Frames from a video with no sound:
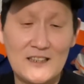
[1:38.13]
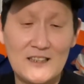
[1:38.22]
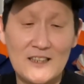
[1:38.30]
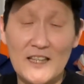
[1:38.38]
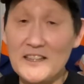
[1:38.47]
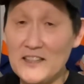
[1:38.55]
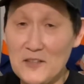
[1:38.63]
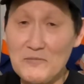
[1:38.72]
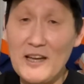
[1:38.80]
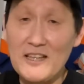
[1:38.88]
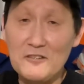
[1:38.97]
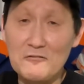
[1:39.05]
And then it
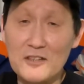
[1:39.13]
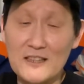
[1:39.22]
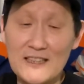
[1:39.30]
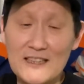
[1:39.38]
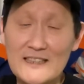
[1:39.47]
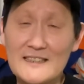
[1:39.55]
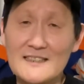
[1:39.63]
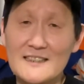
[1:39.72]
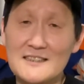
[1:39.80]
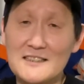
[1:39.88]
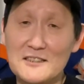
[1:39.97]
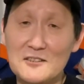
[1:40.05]
made it really easy
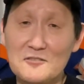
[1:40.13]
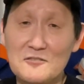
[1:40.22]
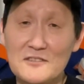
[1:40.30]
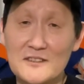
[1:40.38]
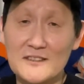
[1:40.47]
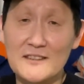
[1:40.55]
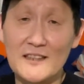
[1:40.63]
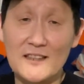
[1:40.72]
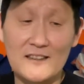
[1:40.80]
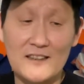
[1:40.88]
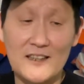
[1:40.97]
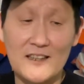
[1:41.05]
to, to take
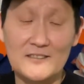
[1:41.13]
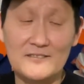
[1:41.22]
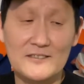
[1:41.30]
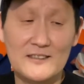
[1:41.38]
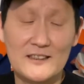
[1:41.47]
it off.